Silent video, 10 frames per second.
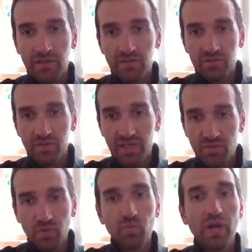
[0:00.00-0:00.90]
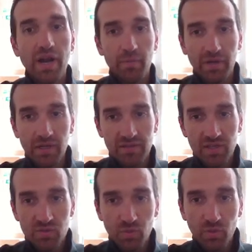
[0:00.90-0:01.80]
So that's what we're aiming at.
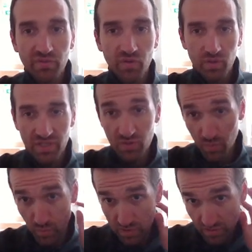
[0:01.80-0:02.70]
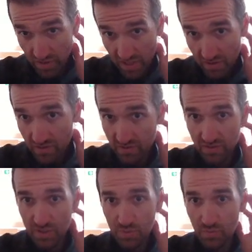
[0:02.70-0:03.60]
That's what we train.
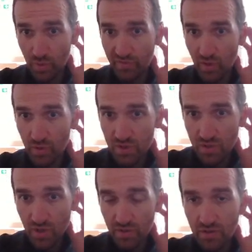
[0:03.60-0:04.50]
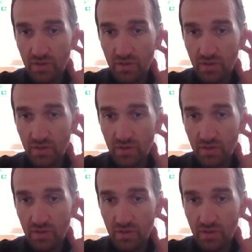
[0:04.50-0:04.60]
That's what we focus on.